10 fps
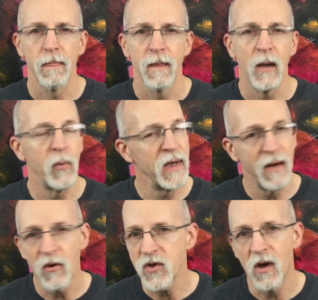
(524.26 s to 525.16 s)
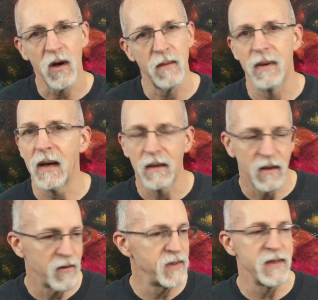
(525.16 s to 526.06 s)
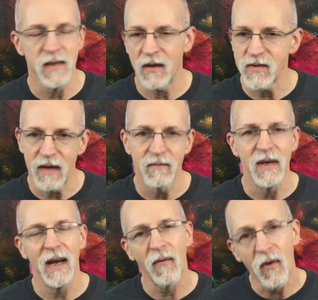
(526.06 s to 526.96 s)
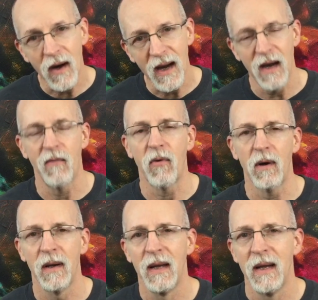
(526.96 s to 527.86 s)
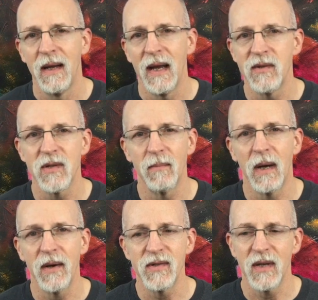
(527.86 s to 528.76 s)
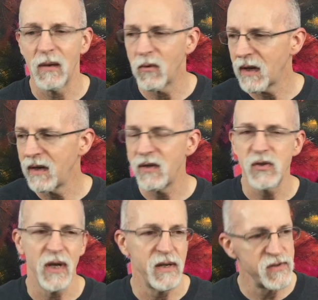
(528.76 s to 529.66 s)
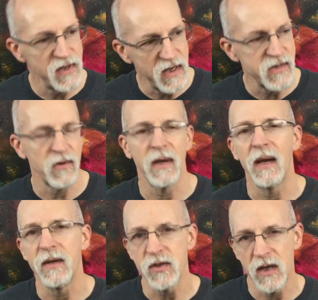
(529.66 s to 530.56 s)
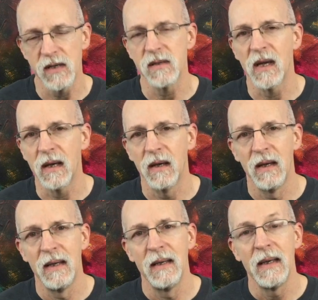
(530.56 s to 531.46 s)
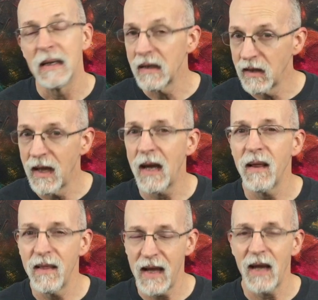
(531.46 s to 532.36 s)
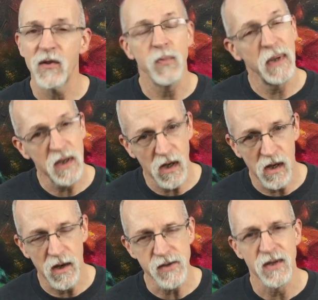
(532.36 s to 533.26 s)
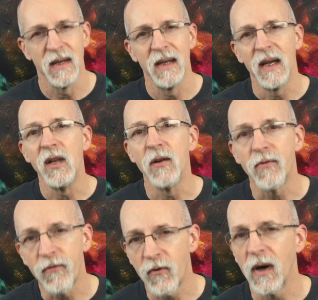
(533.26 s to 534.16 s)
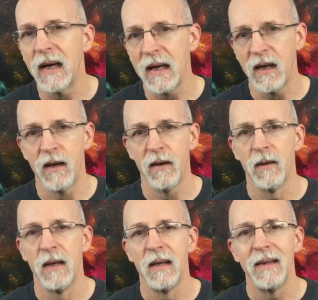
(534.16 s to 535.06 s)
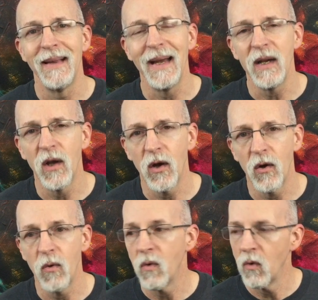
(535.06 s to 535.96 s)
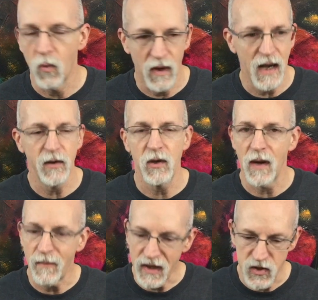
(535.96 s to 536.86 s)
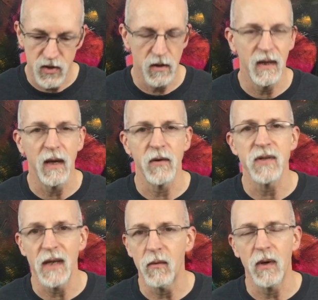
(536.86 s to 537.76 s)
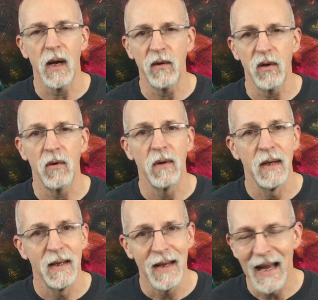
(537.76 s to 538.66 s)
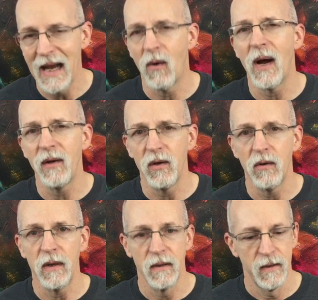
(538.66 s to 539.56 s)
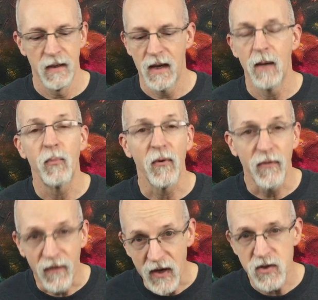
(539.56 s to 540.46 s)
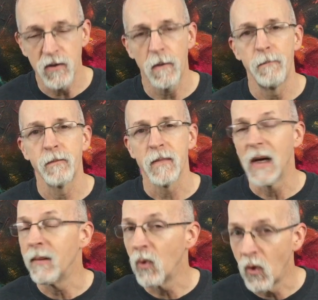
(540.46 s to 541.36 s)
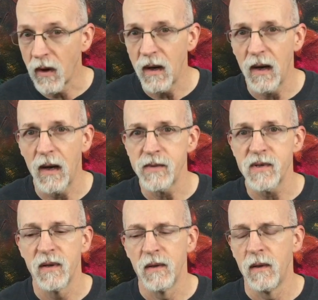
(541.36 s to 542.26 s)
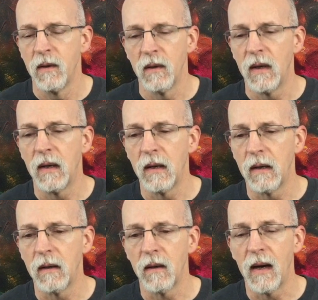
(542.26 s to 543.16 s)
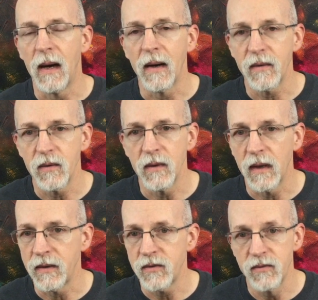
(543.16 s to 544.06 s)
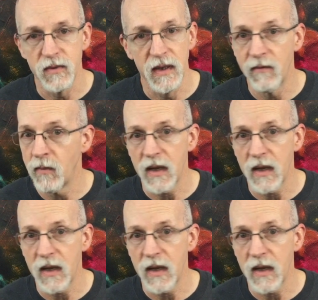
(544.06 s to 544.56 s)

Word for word: And we never talk about little details, and I've never, ever had somebody say, Well, can you change this or can you change that? And a lot of that is because in the front end, they know what I do. I make sure they understand what I do, how I do it. I'm professional, I'm organized, uh, I, I give them